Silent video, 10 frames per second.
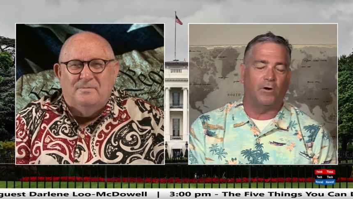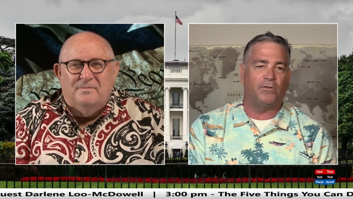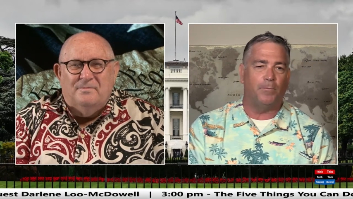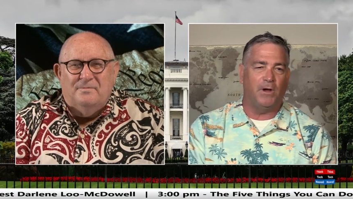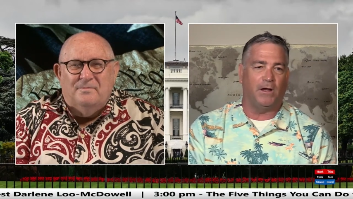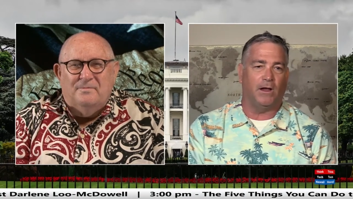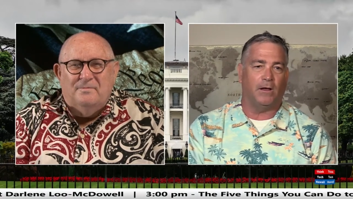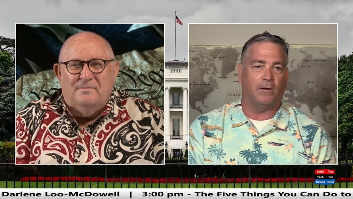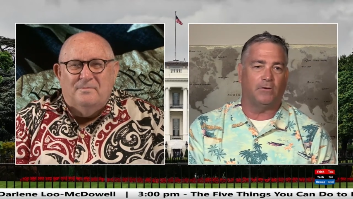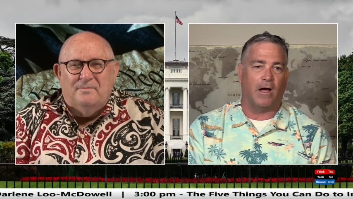Speaker 1: is the
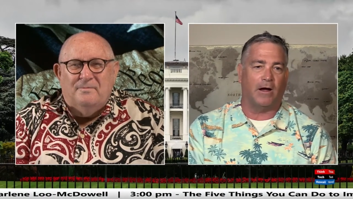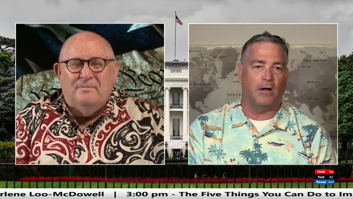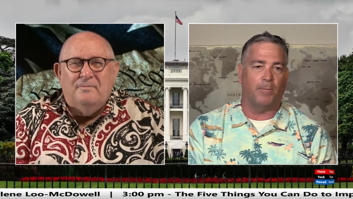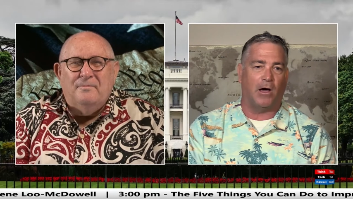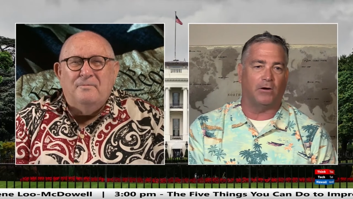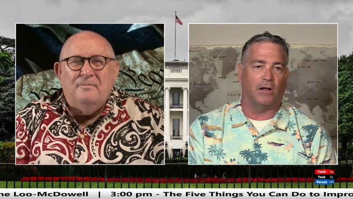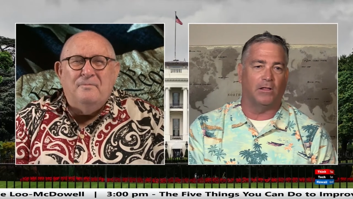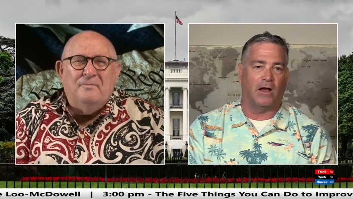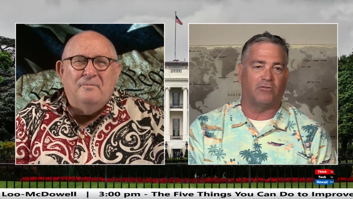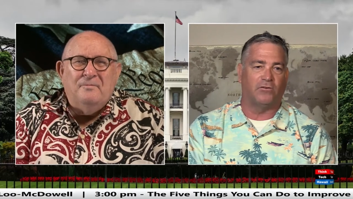media talking about
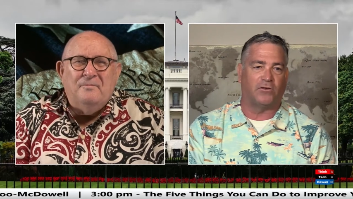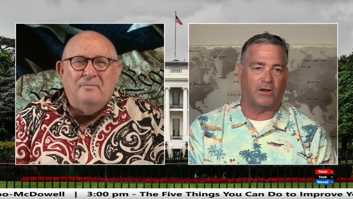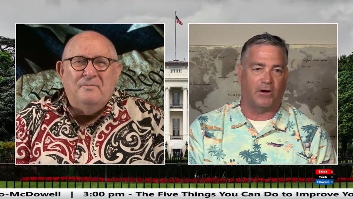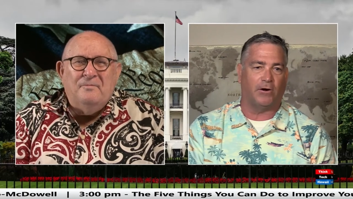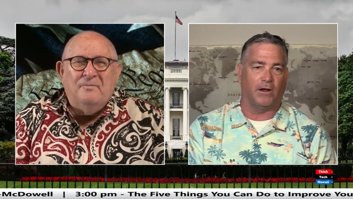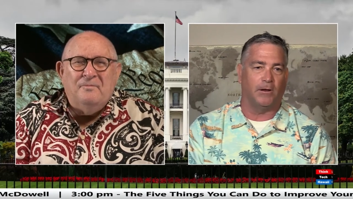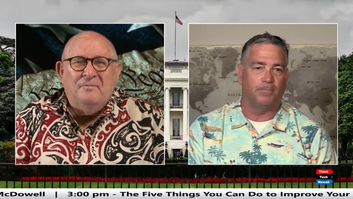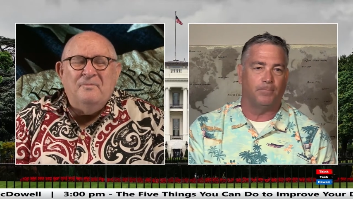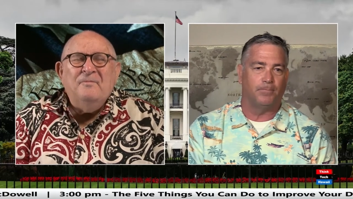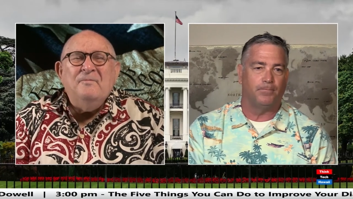election security?
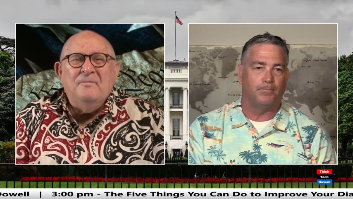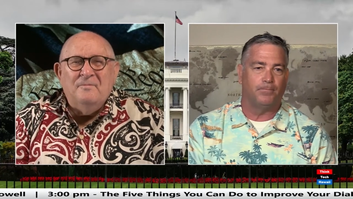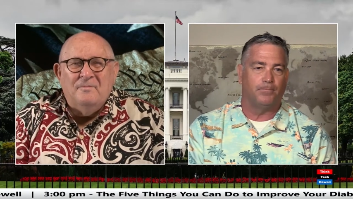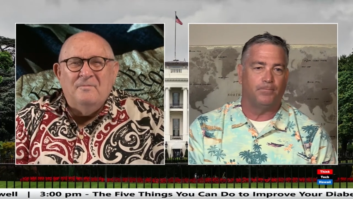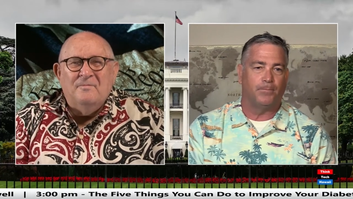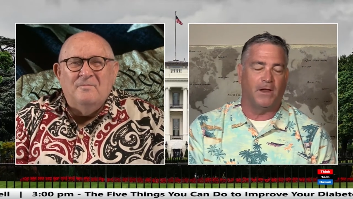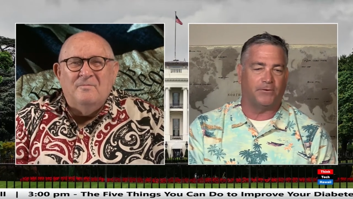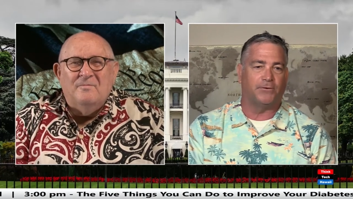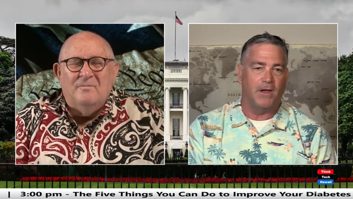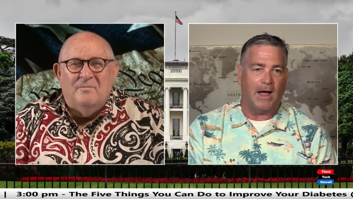
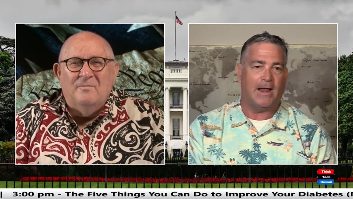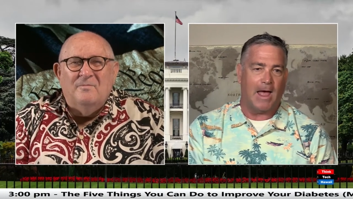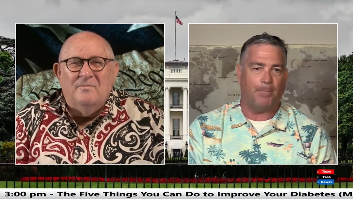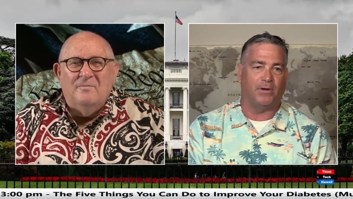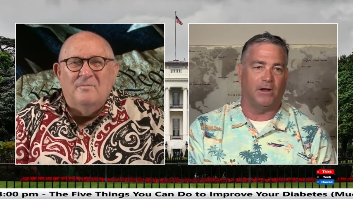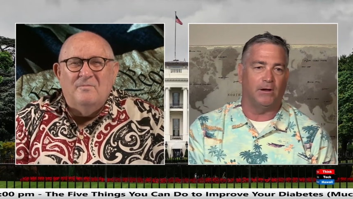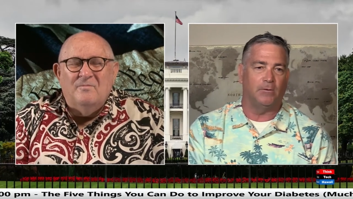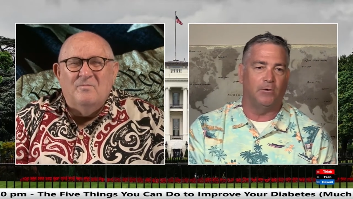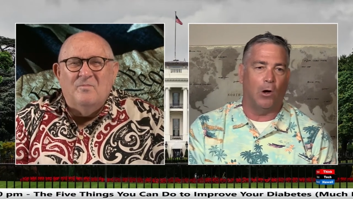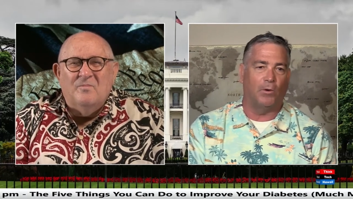It's not happening.
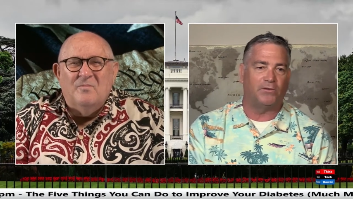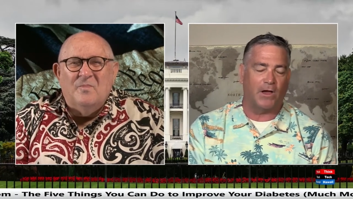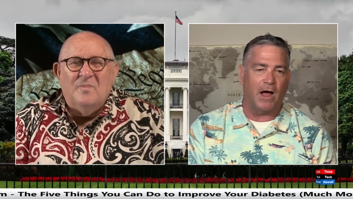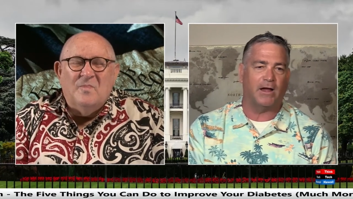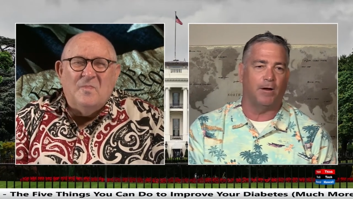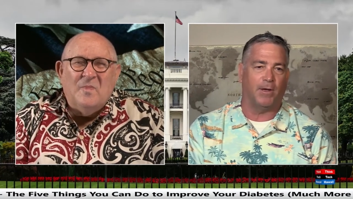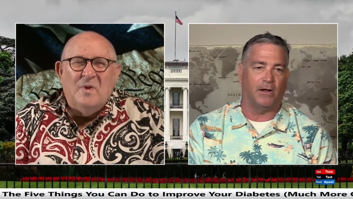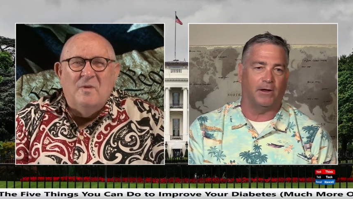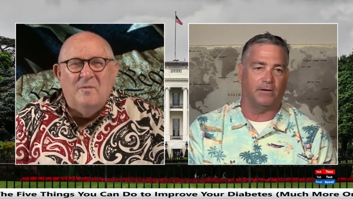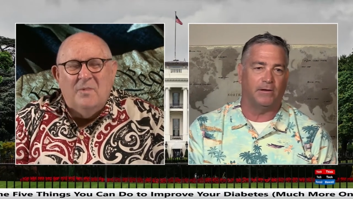No one's talking
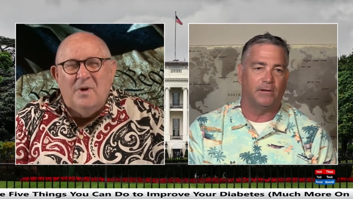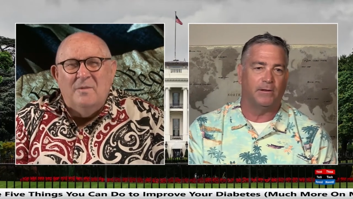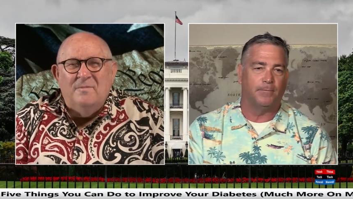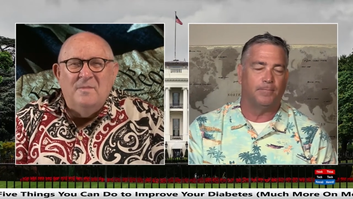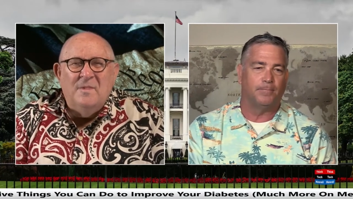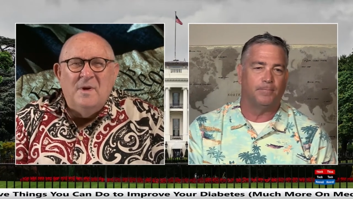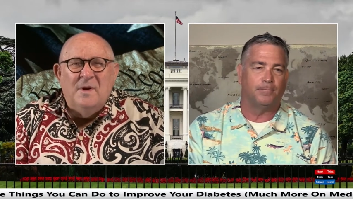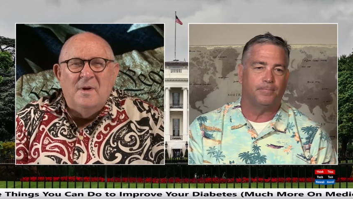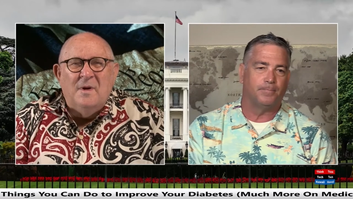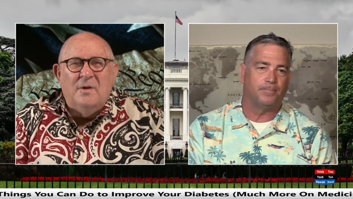about it.
Speaker 2: Well,
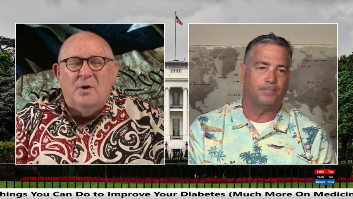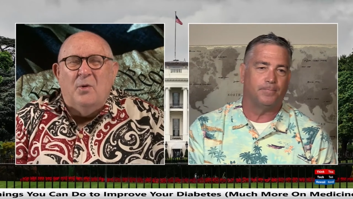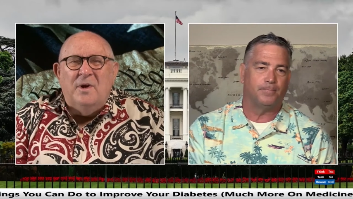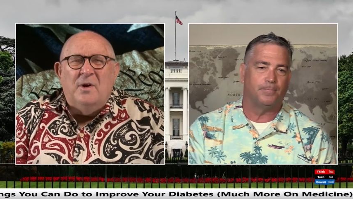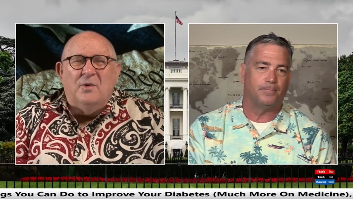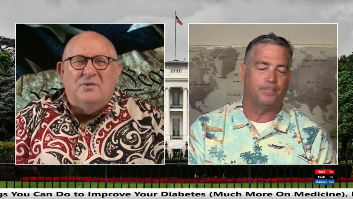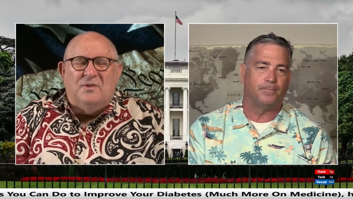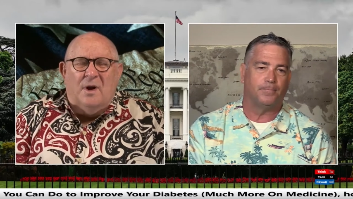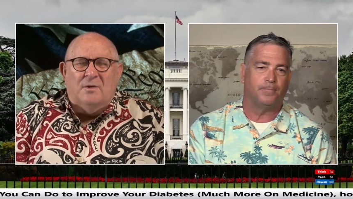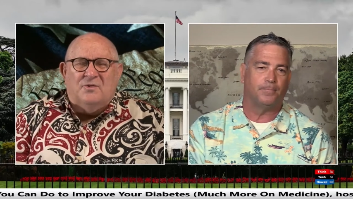you know, he
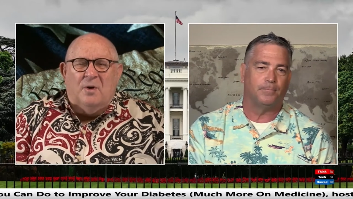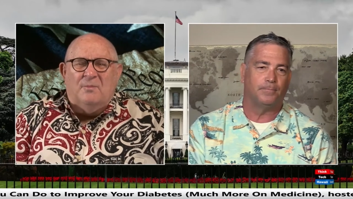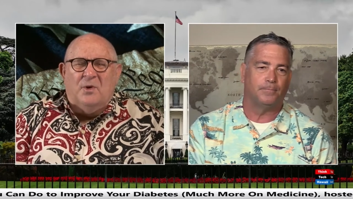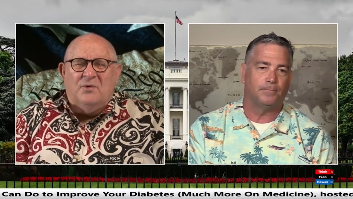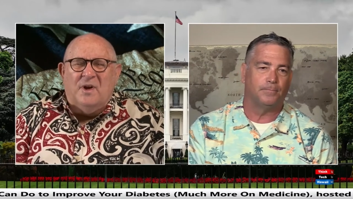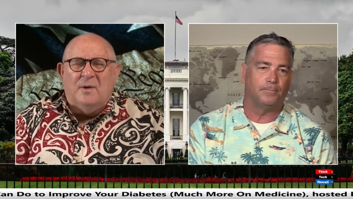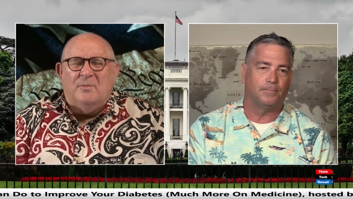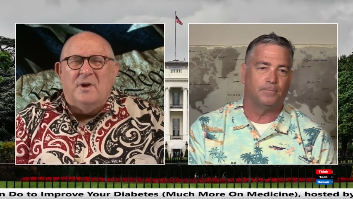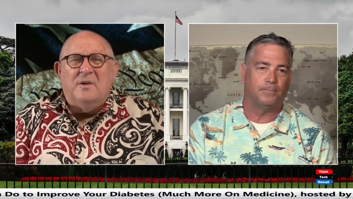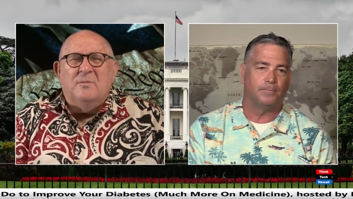knows Donald Trump knows how
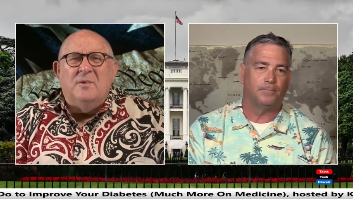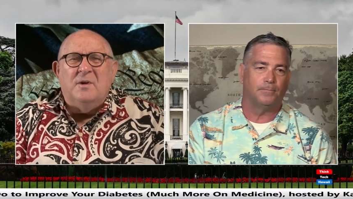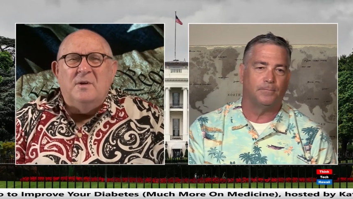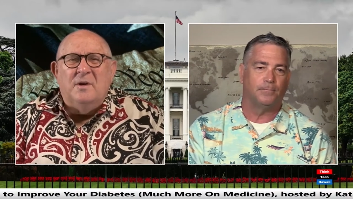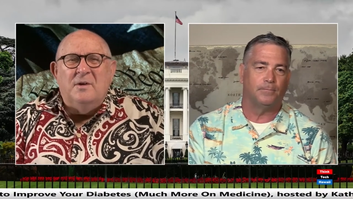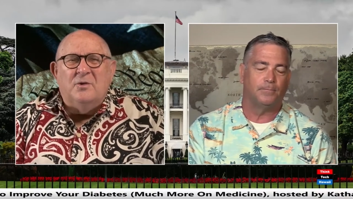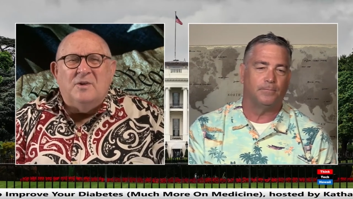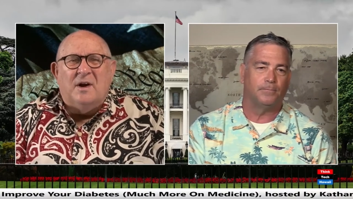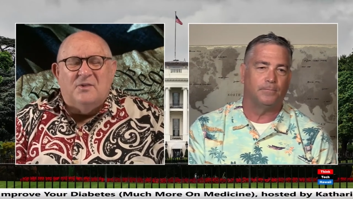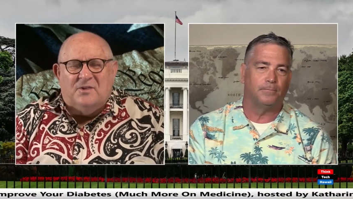to play the media. He
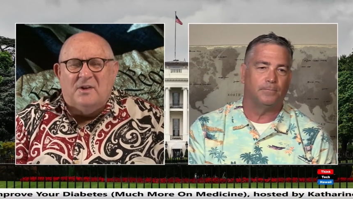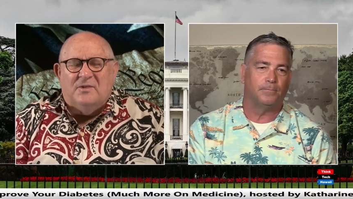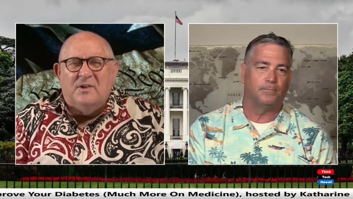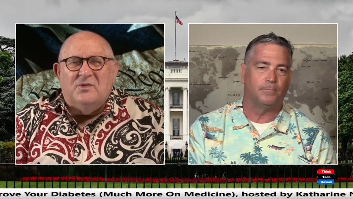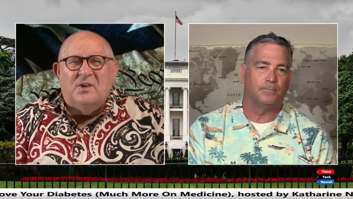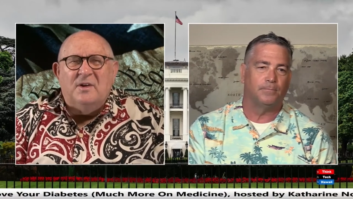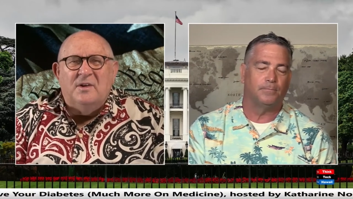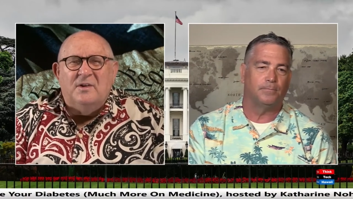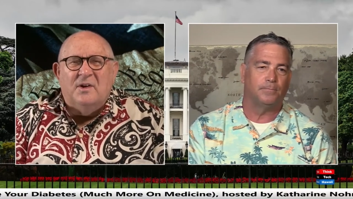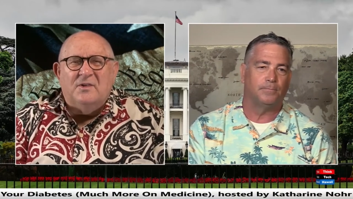knows how to set the
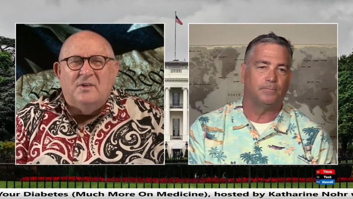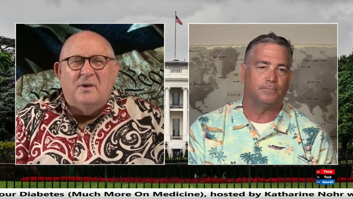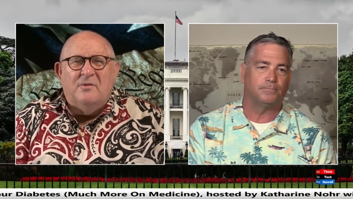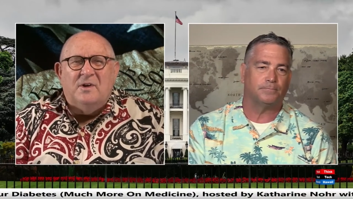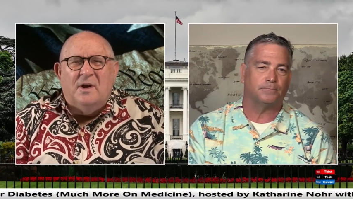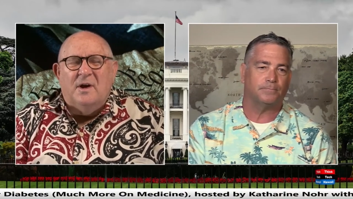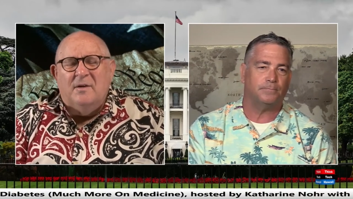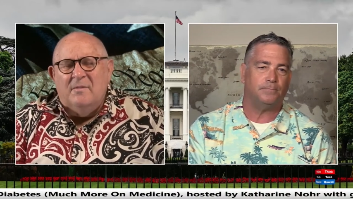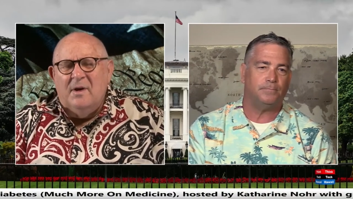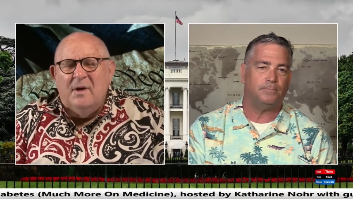agenda. He does it every day. And